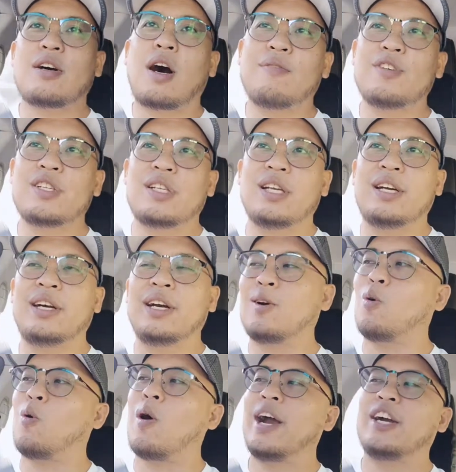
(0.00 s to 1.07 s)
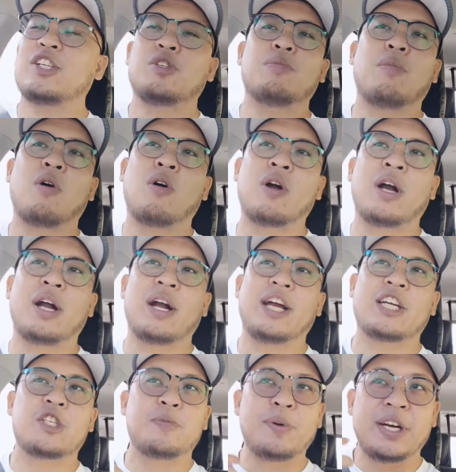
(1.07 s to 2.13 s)
obviously requires more
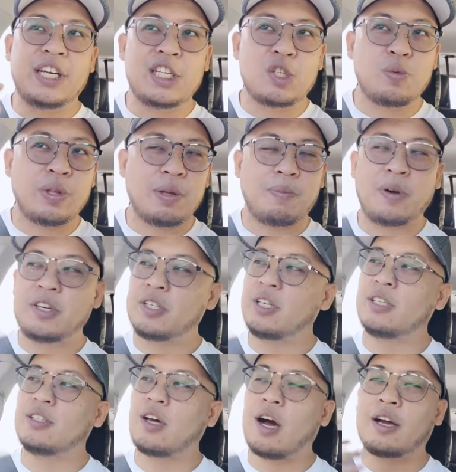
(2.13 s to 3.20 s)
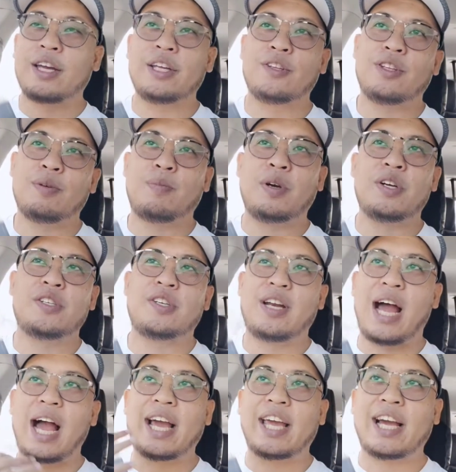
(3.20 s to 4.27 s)
experience with the person, talking to the person,
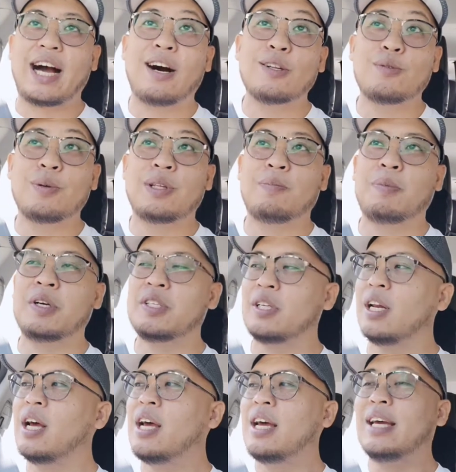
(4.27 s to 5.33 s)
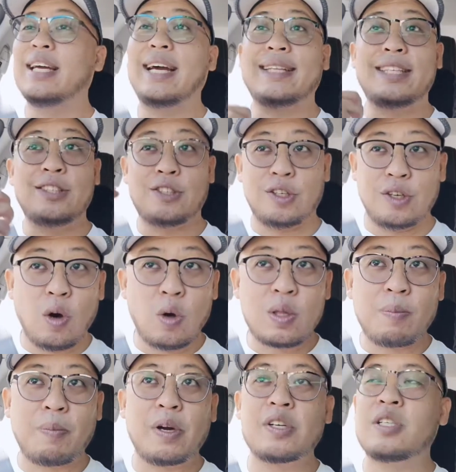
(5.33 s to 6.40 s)
hanging out with the person, getting to know
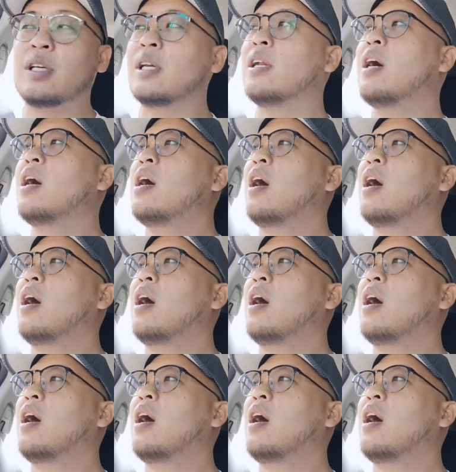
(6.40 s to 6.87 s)
the person,